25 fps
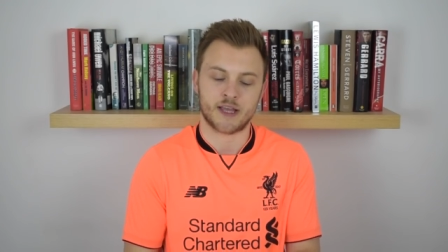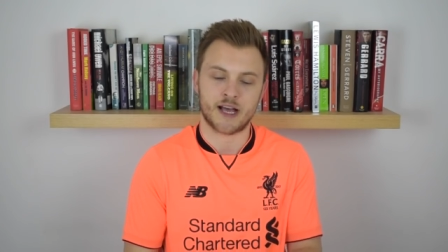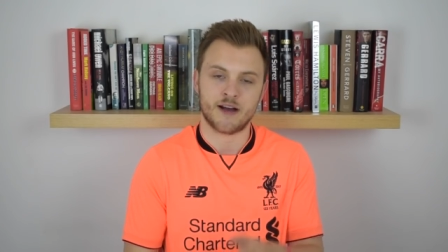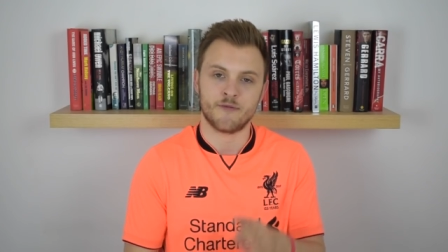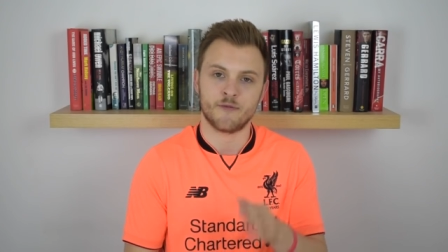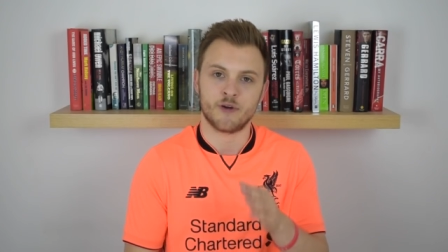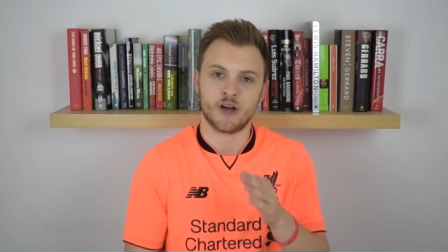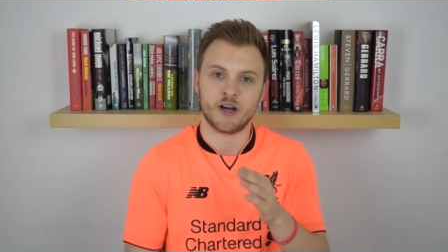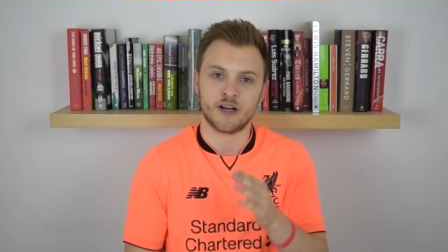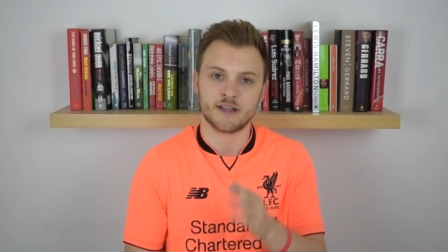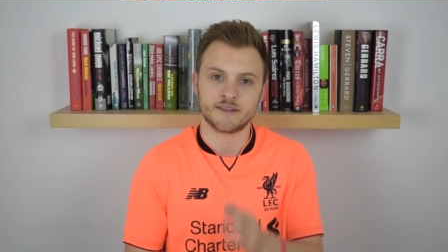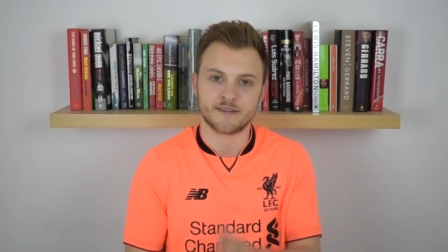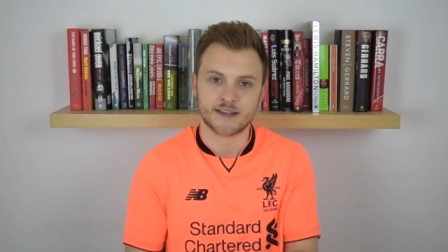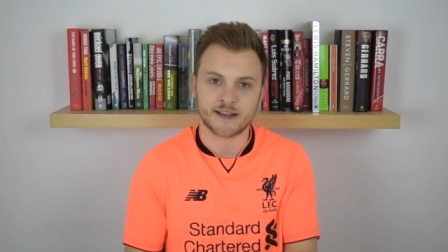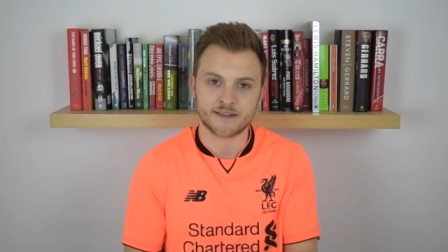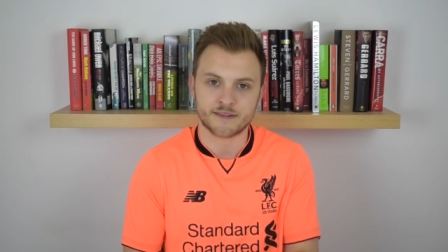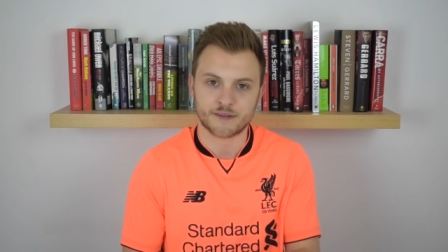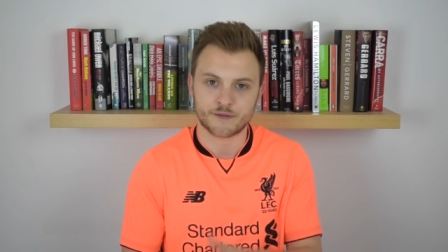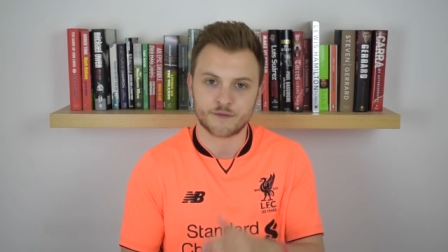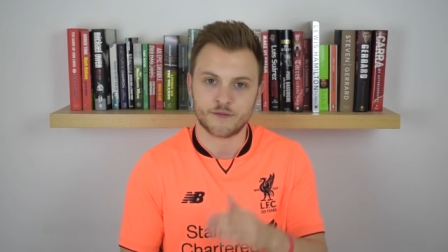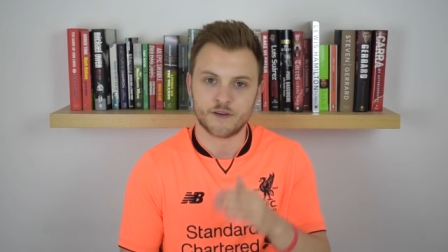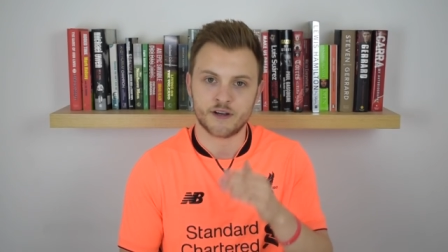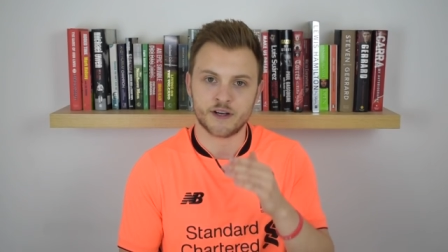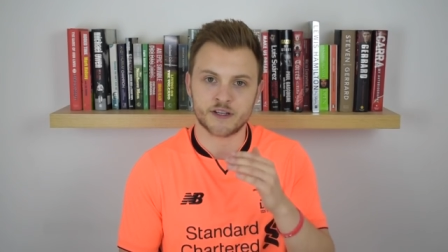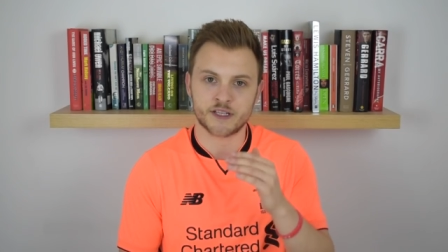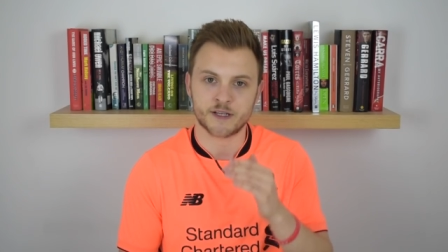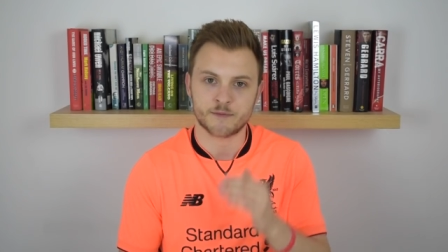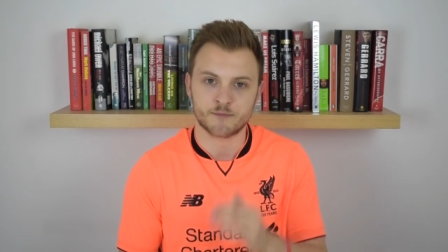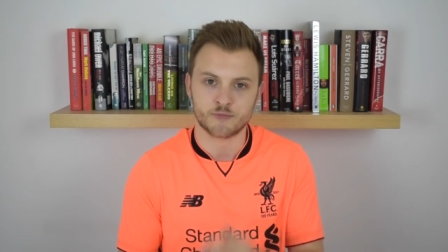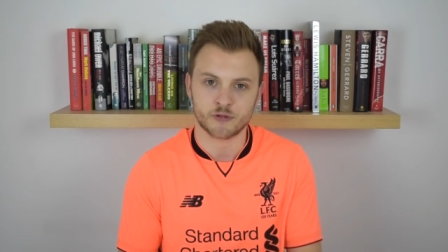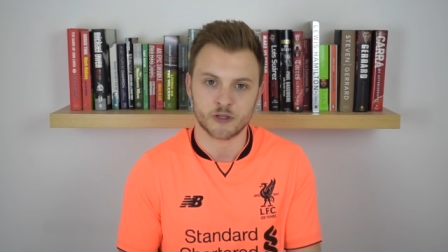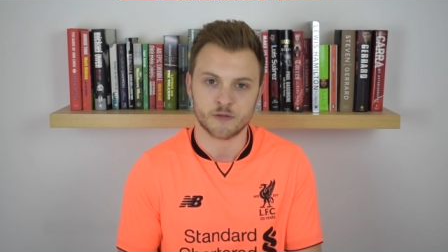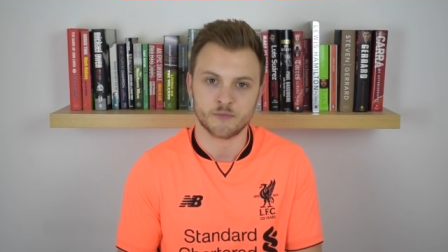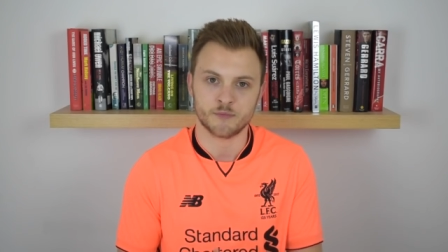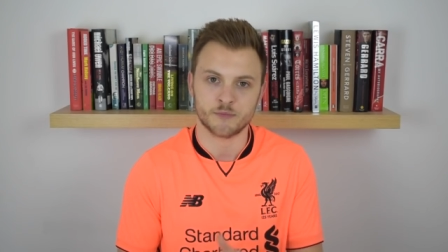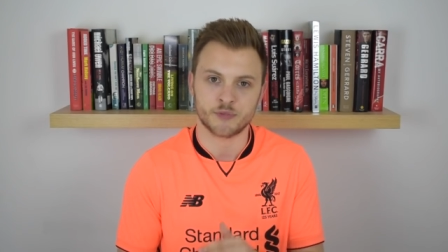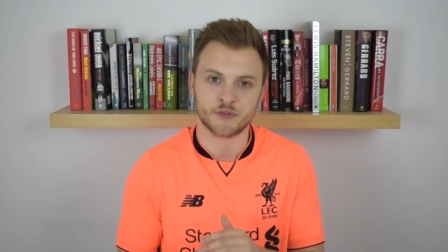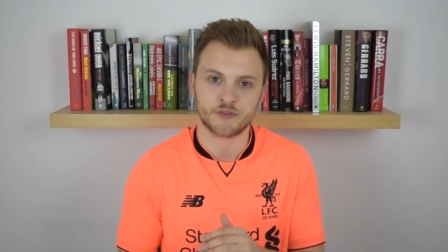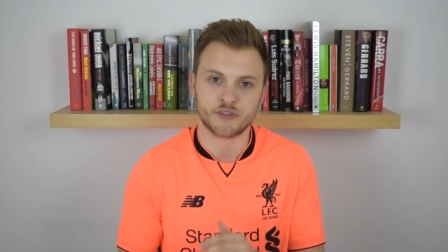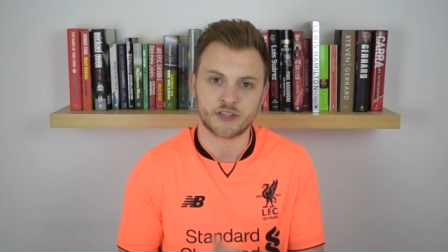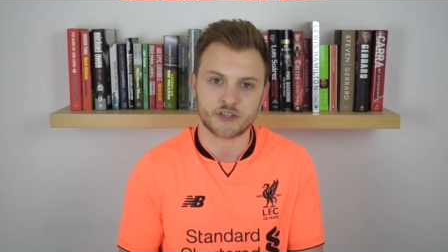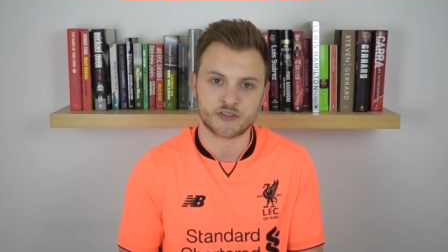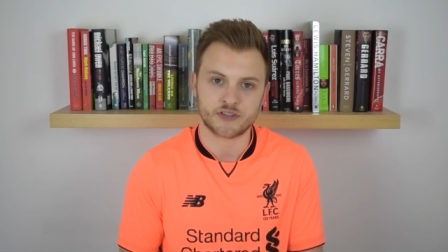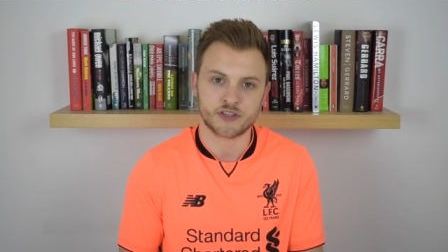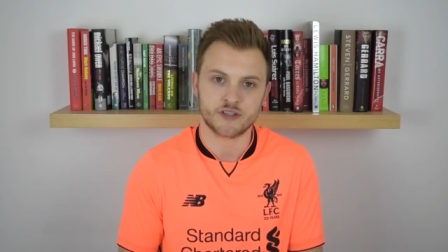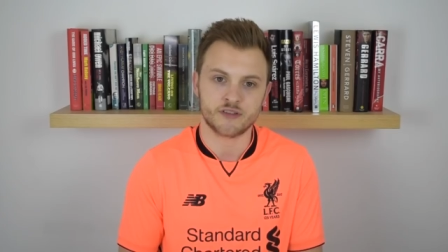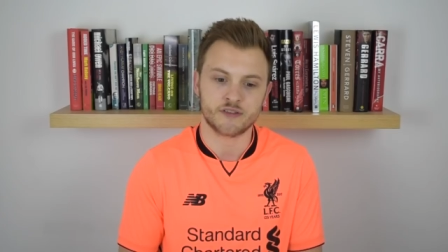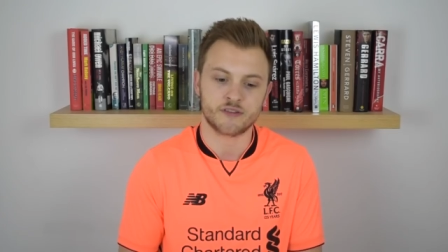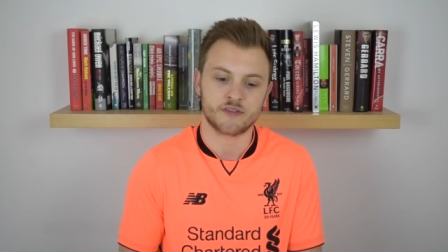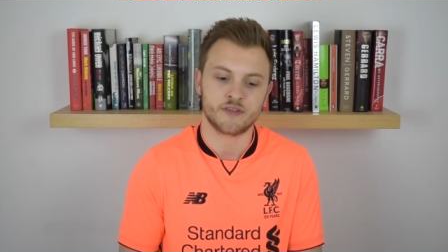and we're identifying the problem
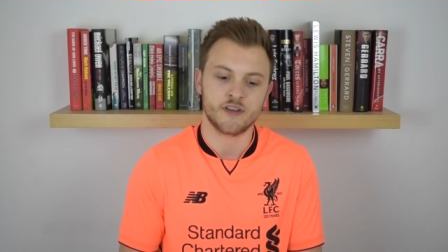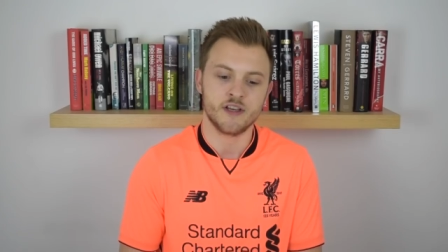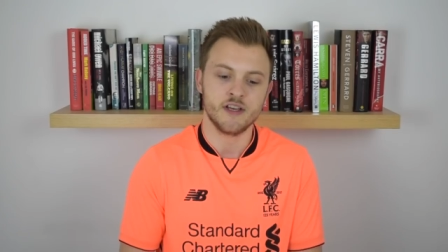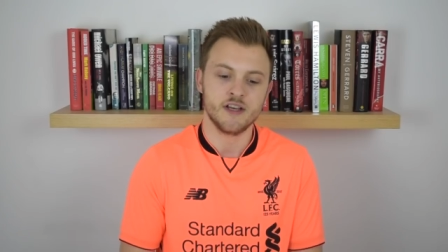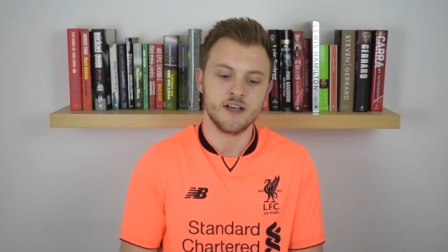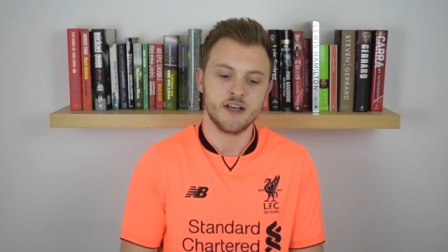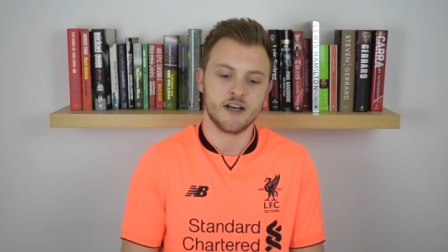positions.